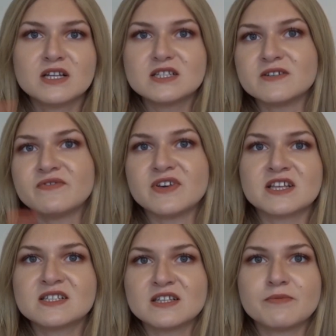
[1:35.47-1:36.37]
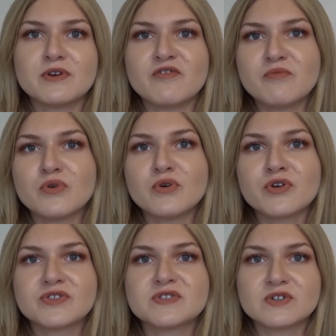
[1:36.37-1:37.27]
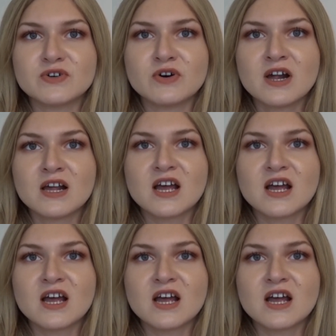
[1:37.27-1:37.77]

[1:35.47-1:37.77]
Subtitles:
to fitness and a bit of both. So